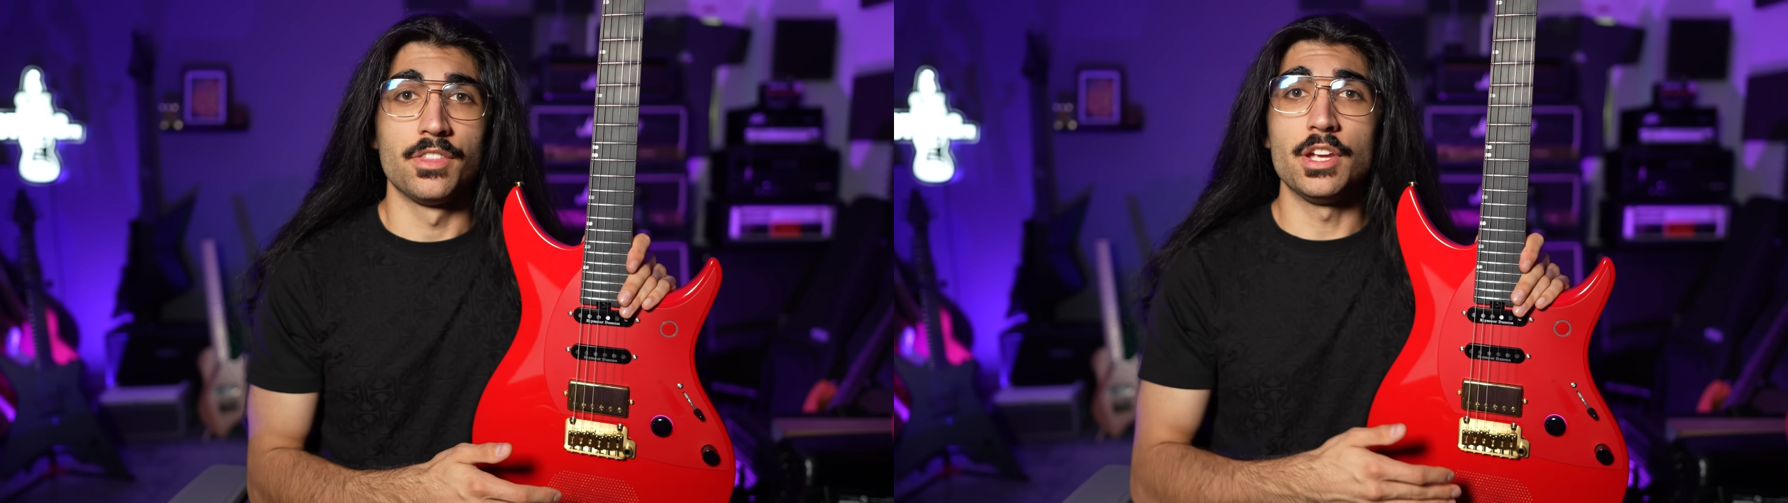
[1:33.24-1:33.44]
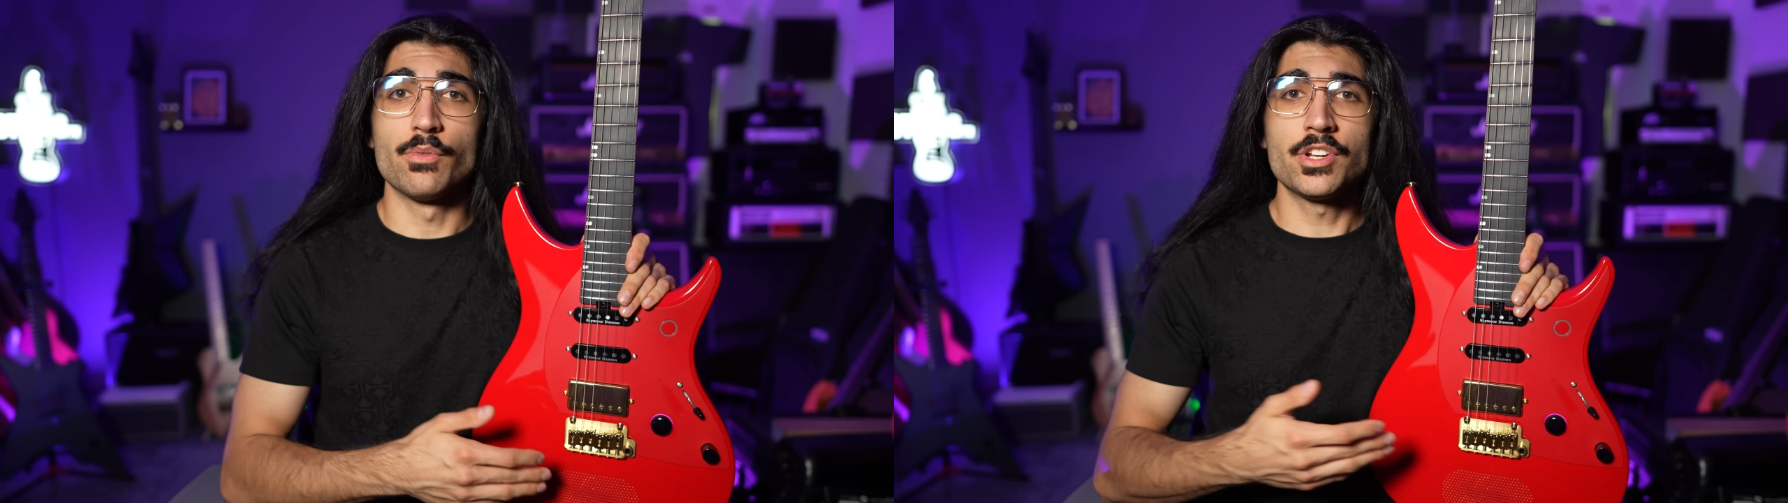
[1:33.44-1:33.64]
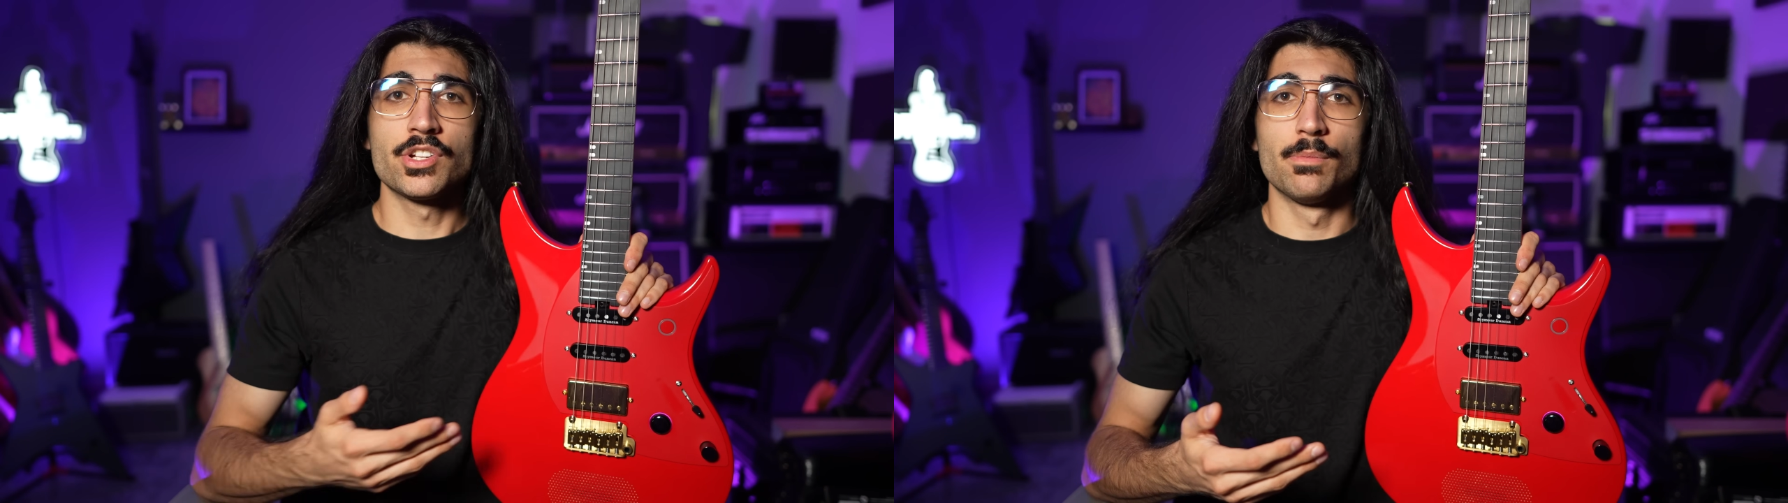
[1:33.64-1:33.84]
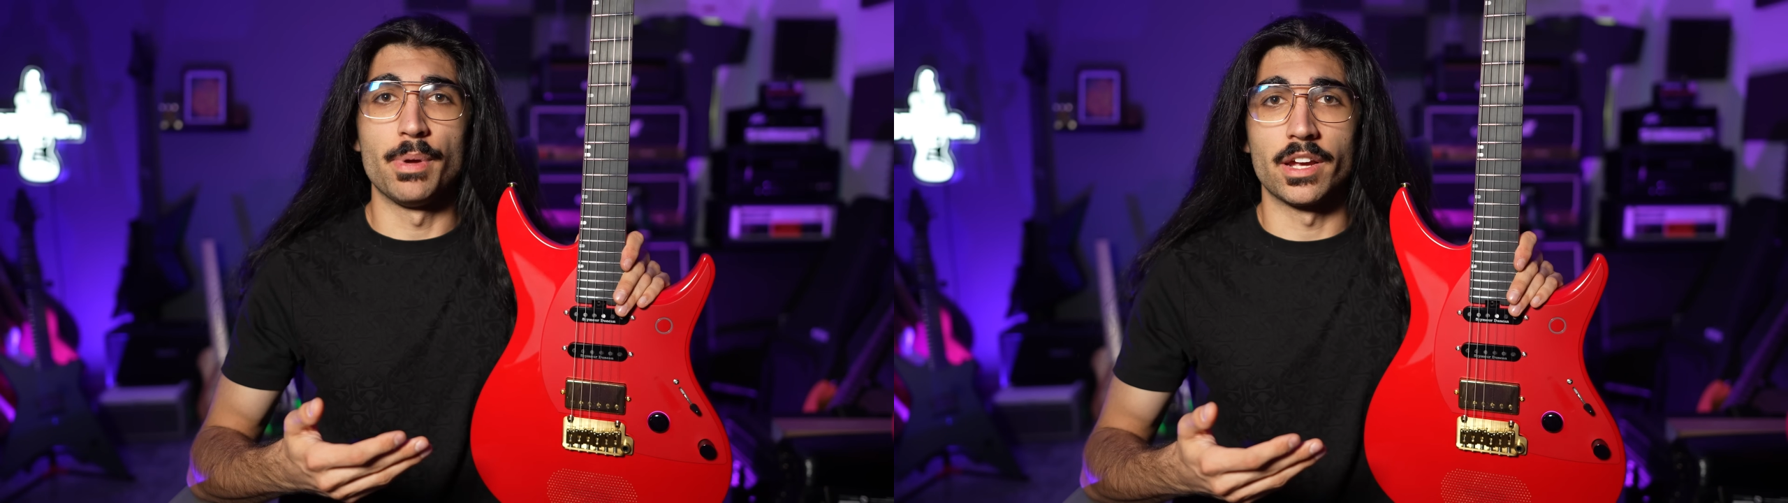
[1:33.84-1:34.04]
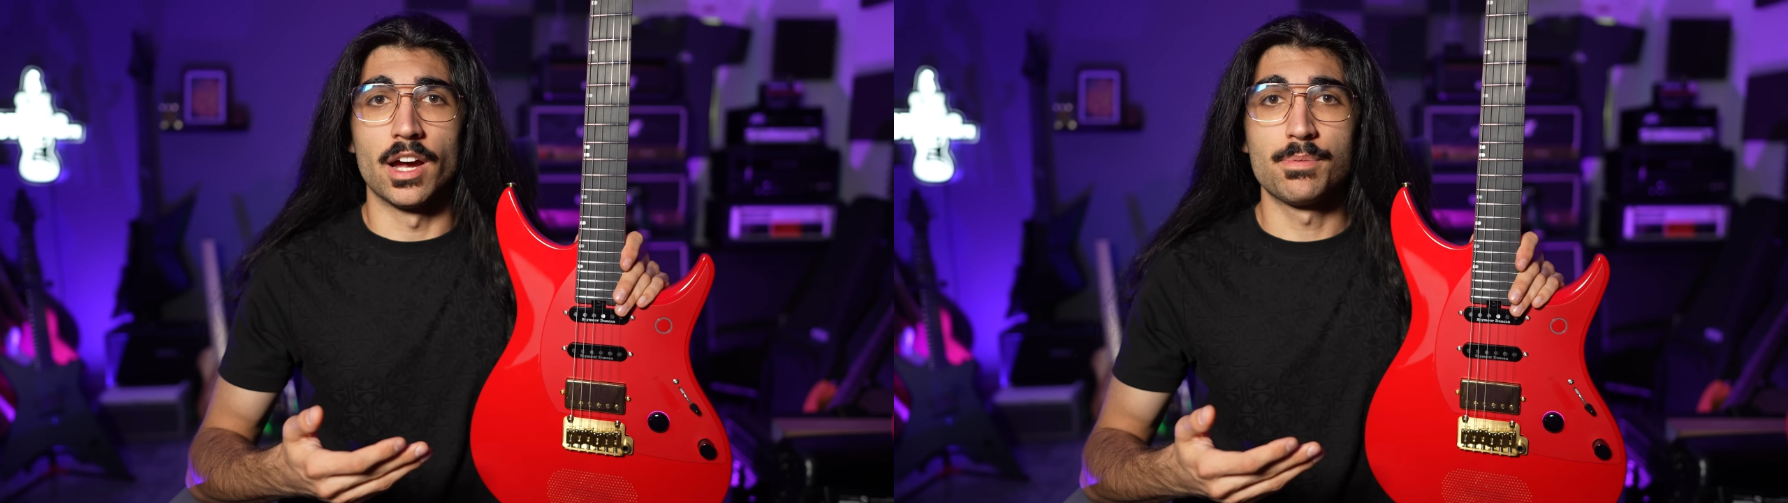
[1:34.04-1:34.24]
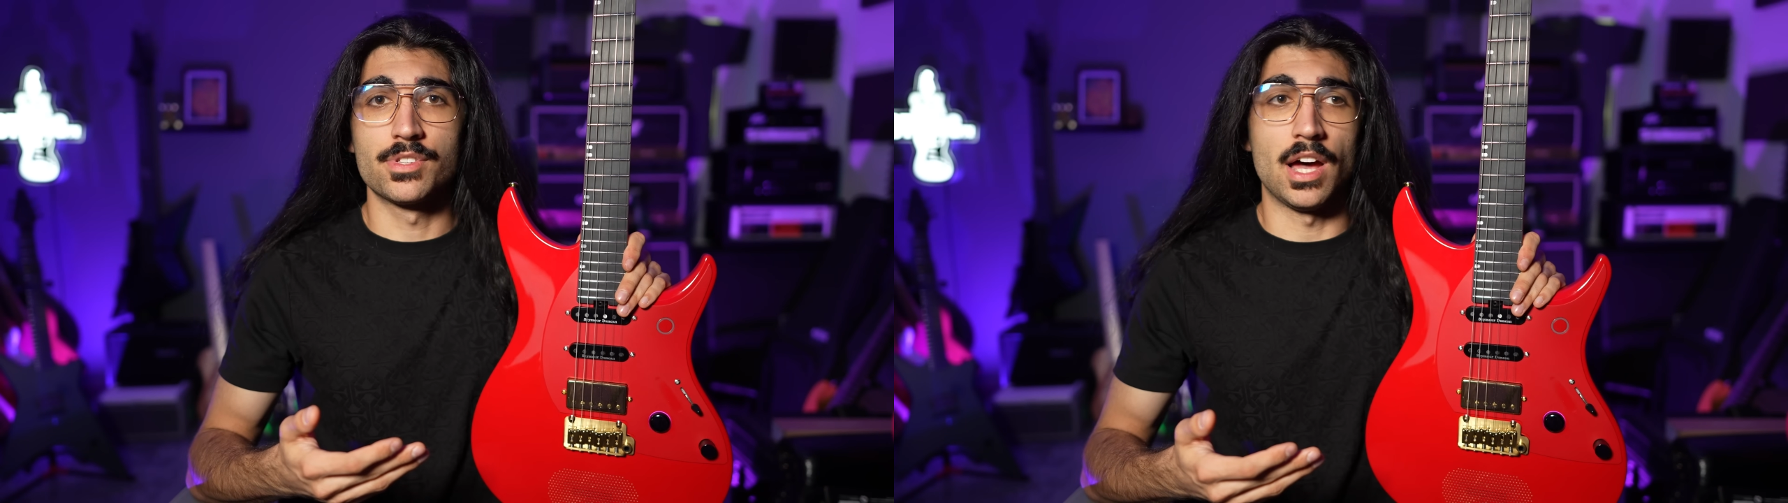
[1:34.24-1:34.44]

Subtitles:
The original pickups